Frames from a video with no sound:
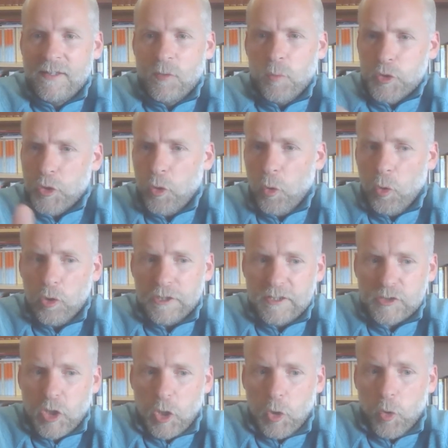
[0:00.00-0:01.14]
We're told that
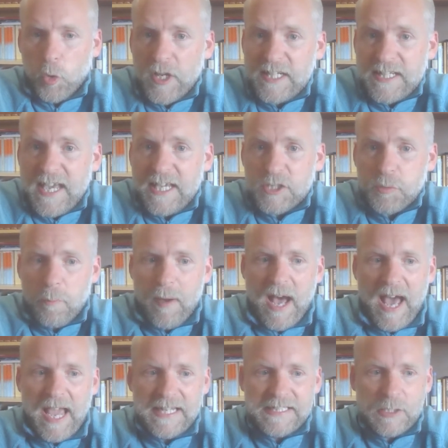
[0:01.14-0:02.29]
its glory days were
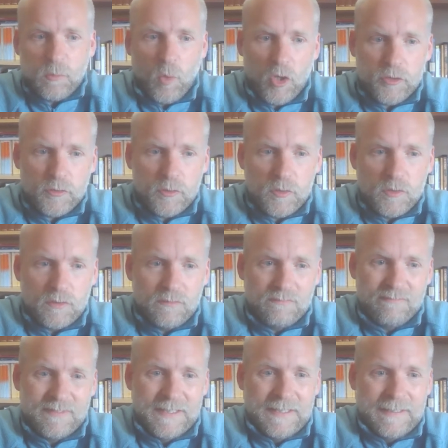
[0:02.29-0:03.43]
behind it.
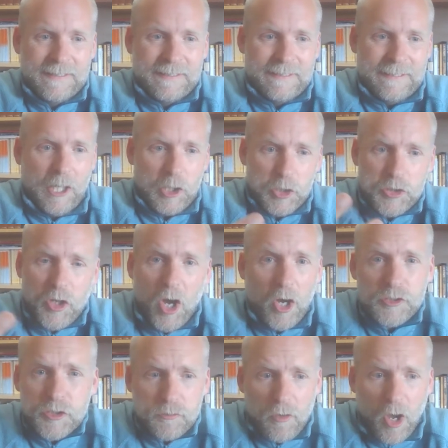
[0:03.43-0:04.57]
Other
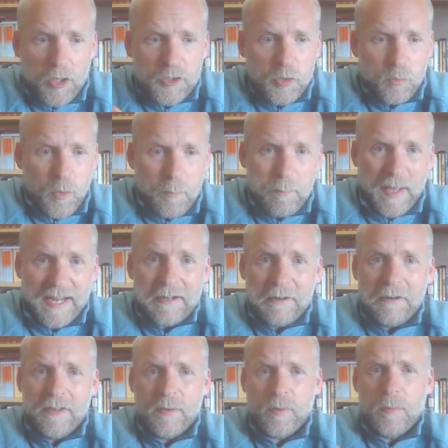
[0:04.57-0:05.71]
towns around it were
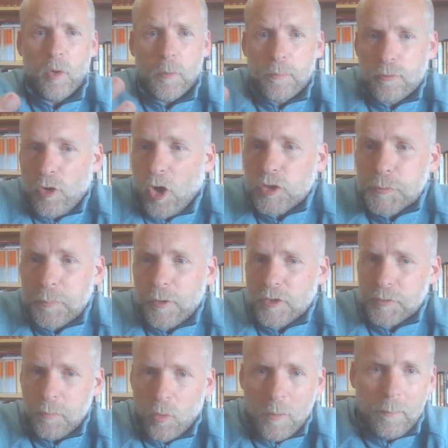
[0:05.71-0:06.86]
bigger, they were more
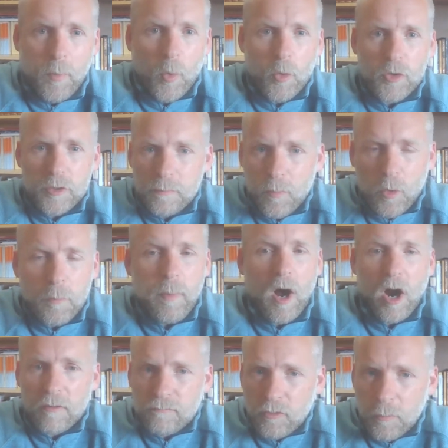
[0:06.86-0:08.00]
prosperous, more important, more
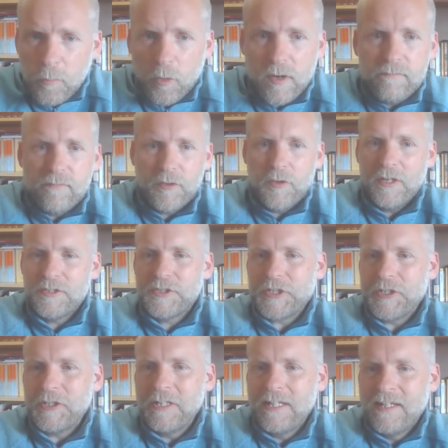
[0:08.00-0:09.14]
powerful, more
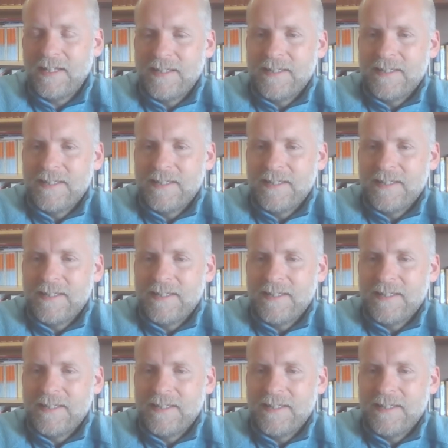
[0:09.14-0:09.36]
influential.